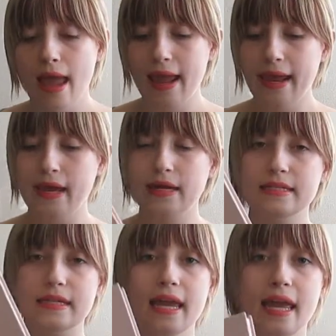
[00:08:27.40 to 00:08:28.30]

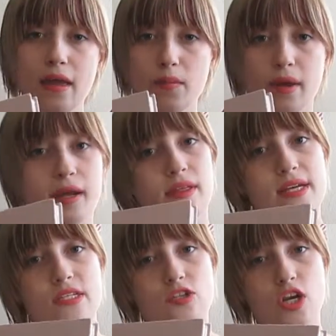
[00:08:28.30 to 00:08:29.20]
and It by
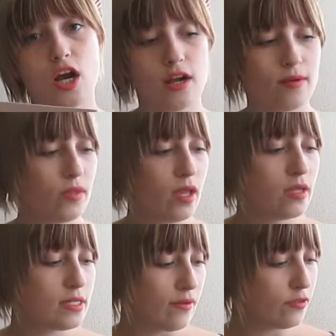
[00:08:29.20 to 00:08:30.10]
Alexa Chung.
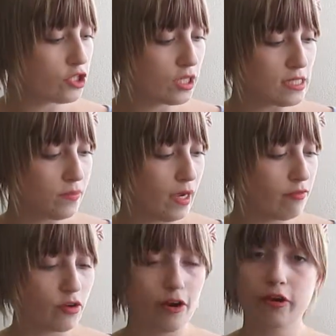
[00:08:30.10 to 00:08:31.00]
Divergent is by
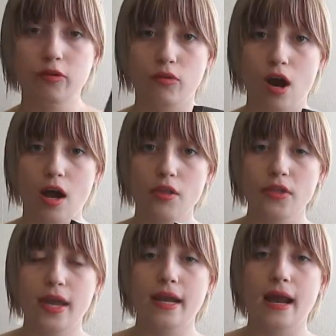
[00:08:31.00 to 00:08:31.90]
Veronica Roth,
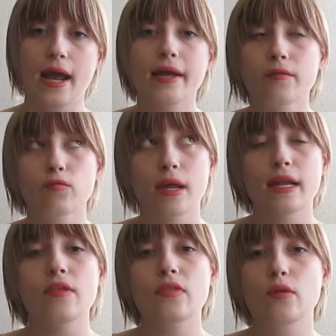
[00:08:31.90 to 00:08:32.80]
and I read
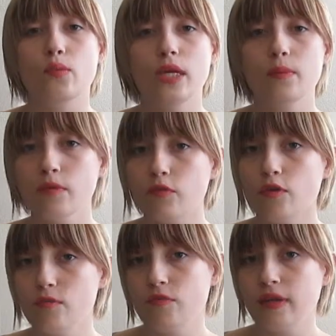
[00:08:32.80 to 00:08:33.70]
it the week before
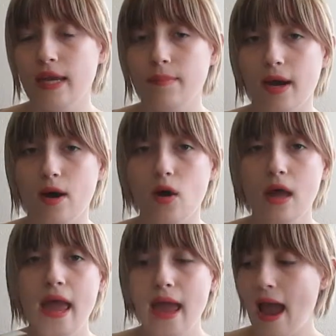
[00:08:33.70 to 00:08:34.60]
the movie came
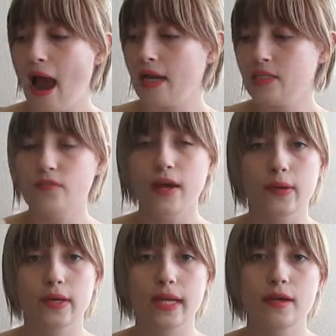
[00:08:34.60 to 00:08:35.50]
out. I
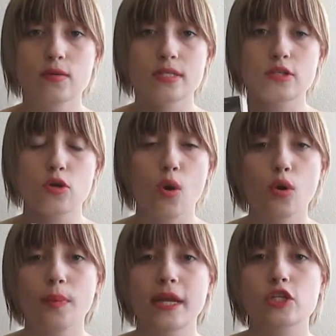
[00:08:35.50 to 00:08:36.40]
devoured it. It was a
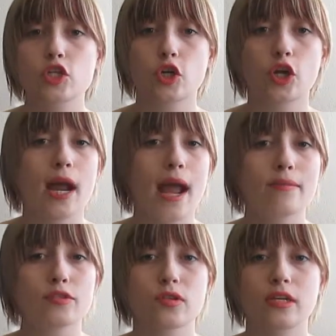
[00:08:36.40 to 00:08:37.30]
total page turner. I
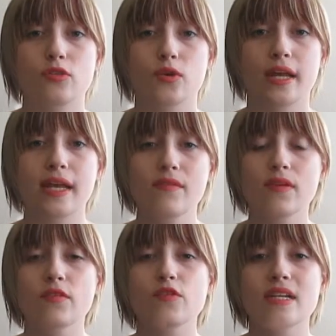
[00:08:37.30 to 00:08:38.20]
absolutely adored it. Even
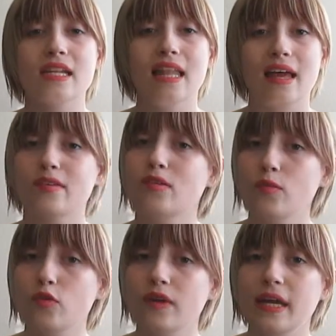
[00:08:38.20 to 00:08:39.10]
if you didn't like the
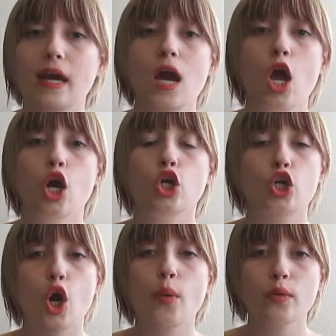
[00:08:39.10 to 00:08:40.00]
movie,
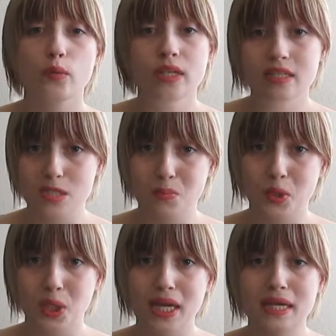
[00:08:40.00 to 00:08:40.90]
go and read this
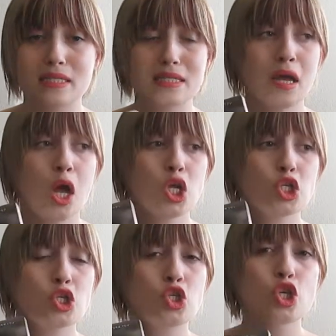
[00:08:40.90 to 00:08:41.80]
book. It's
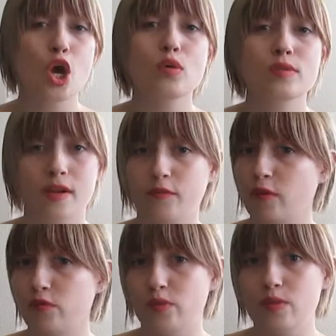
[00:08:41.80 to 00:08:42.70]
so
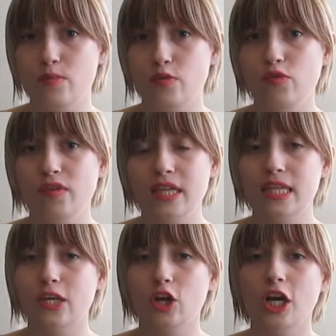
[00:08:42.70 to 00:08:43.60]
different from the movie.
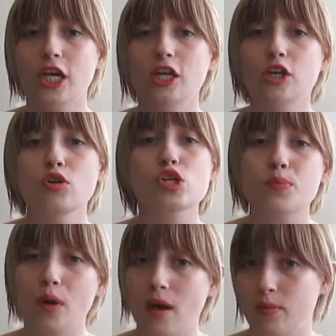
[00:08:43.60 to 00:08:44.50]
There are huge
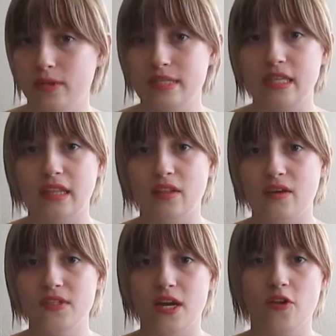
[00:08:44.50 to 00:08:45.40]
plot points that they
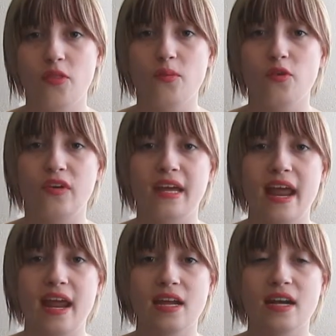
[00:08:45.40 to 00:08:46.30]
left out in the
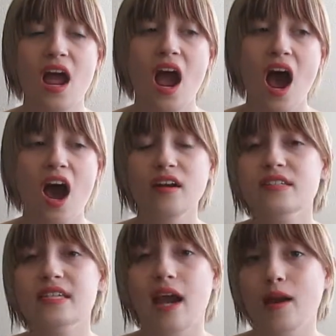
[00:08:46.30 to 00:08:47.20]
movie, and
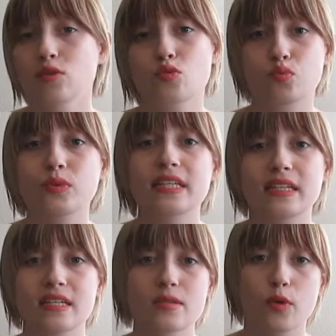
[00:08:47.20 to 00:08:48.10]
honestly, I was really
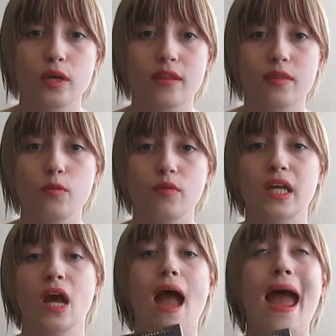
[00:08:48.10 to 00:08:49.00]
disappointed in the
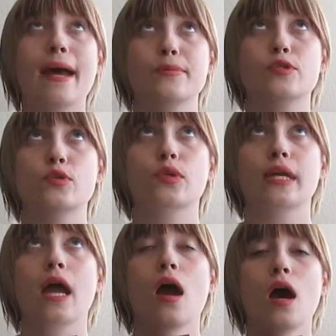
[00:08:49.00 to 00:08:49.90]
movie.
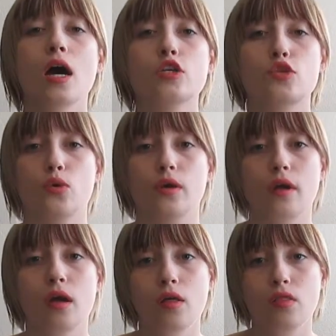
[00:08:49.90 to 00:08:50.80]
Absolutely
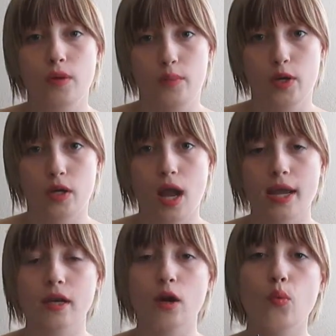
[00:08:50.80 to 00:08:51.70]
adored the book. I
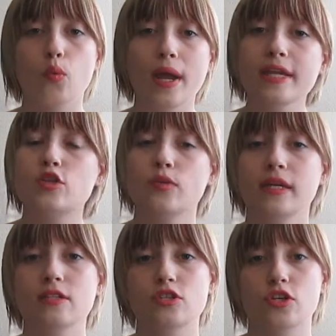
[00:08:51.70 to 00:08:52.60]
cannot wait to read
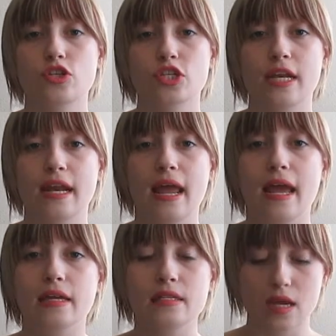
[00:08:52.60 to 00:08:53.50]
Insurgent,
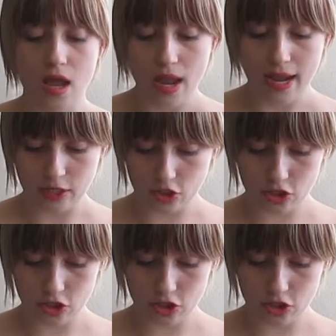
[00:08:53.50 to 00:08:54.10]
and it's